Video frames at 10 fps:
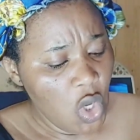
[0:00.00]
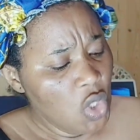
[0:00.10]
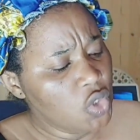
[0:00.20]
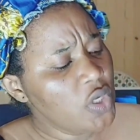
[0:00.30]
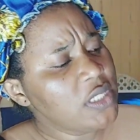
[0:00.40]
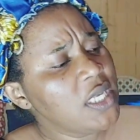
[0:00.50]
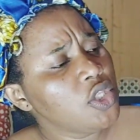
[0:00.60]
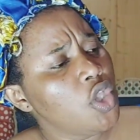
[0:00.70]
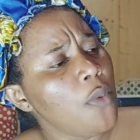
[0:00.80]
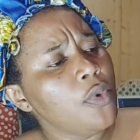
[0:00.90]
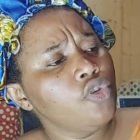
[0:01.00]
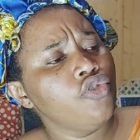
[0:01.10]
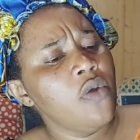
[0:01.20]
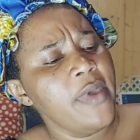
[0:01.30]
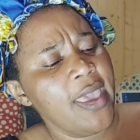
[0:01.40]
So it's a double
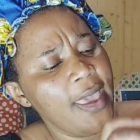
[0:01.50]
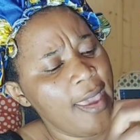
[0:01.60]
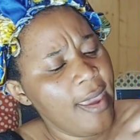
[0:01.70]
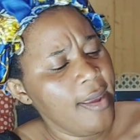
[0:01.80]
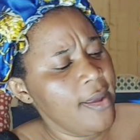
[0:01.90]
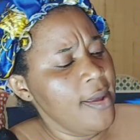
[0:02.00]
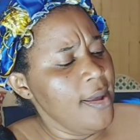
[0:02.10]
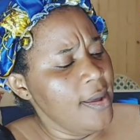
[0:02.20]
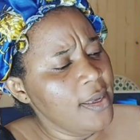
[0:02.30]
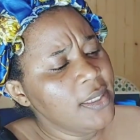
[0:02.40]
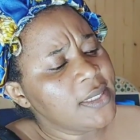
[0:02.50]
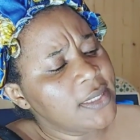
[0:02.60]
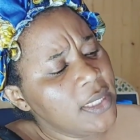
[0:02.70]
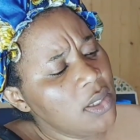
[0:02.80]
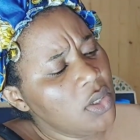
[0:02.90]
drop hair. It's
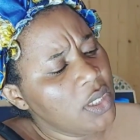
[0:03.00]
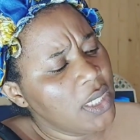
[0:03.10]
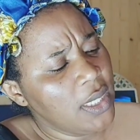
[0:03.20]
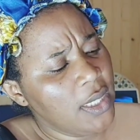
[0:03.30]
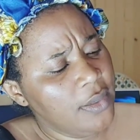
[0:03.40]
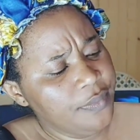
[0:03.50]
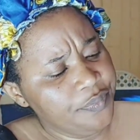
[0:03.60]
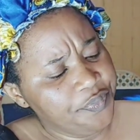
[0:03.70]
silky.